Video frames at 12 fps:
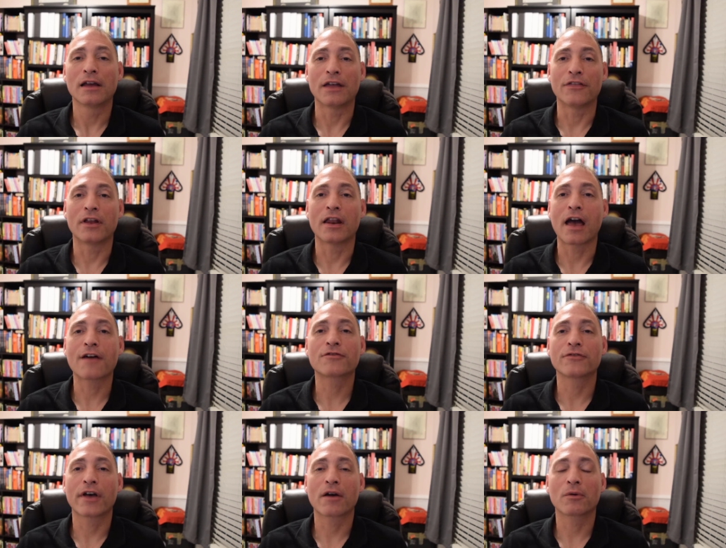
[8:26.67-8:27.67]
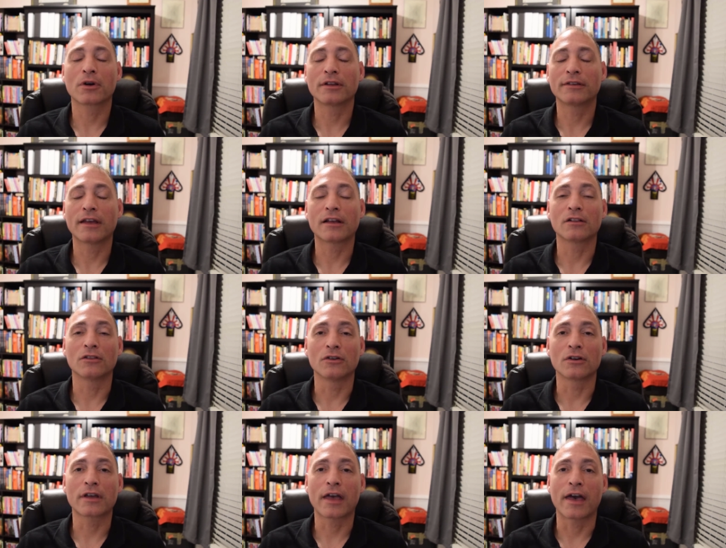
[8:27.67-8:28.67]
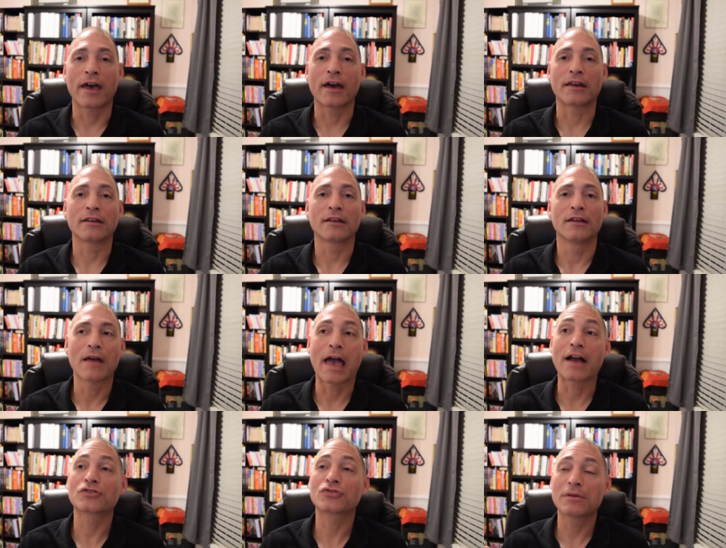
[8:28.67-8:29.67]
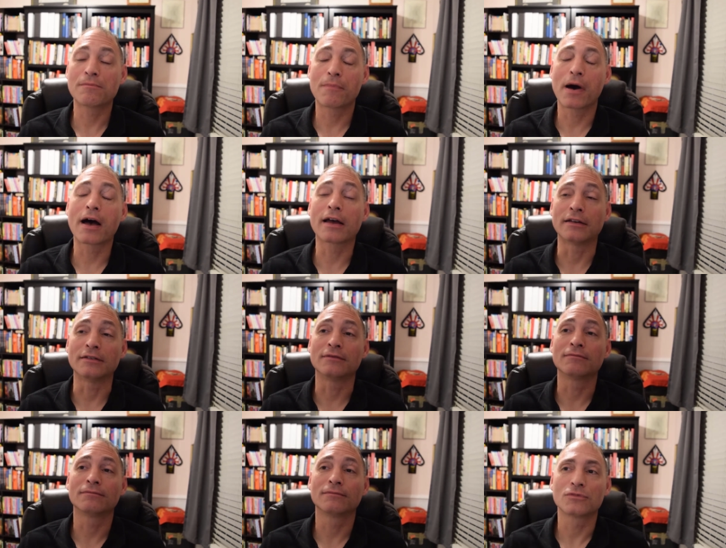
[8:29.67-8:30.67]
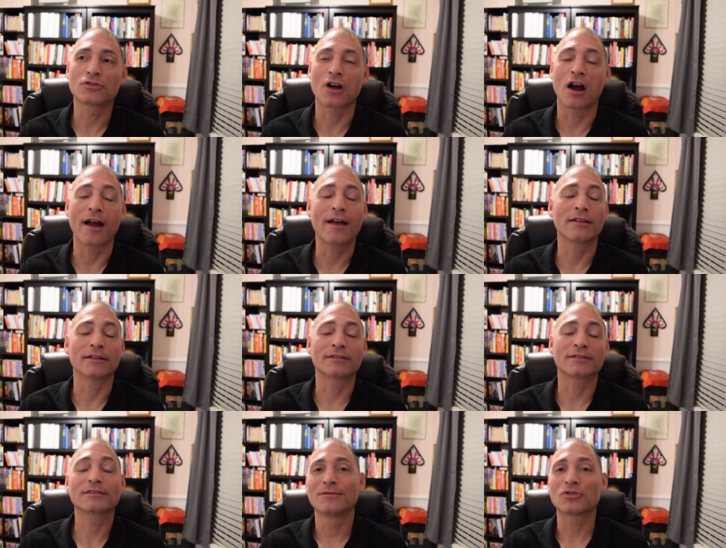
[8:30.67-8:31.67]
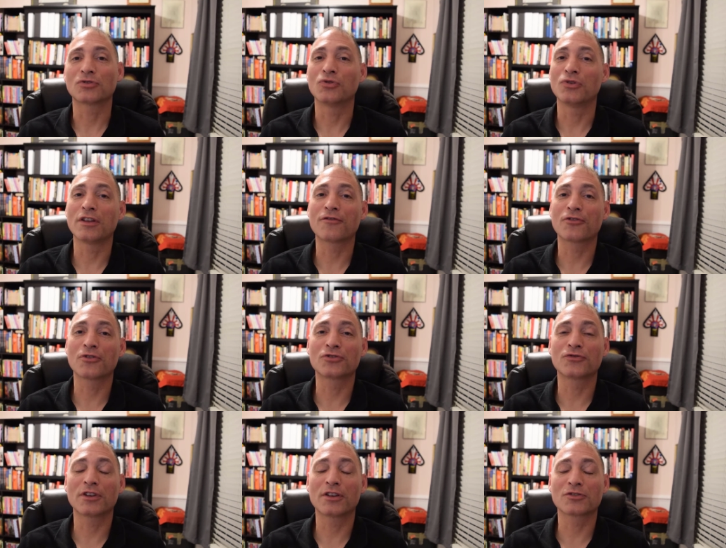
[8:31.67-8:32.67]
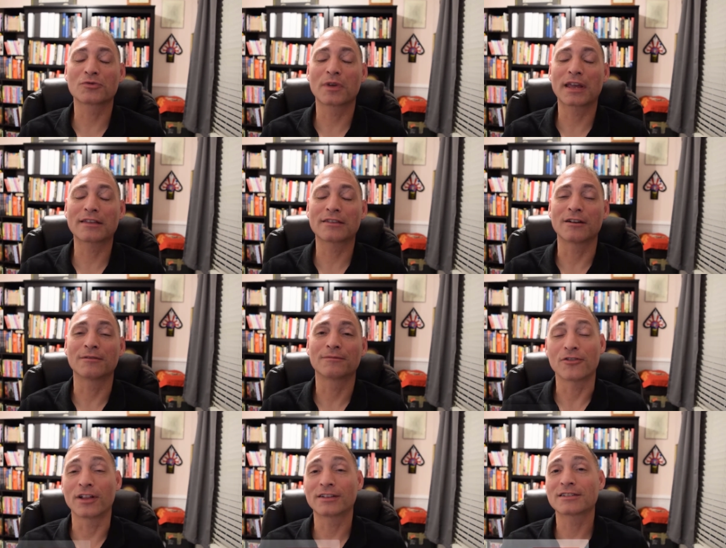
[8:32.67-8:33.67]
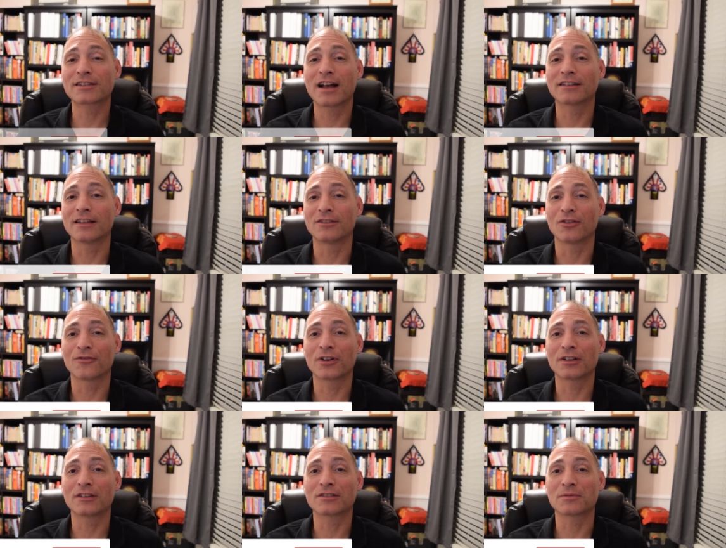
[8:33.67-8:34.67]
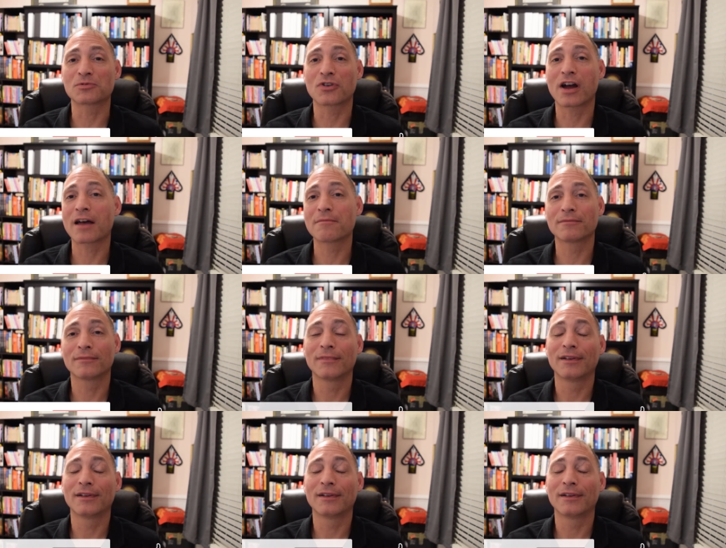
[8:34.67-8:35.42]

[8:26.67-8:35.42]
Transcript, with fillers: And then after that, we're going to take a look at actually buying Star Atlas. So tune in for those videos when I get there. If you like this content, don't forget to subscribe,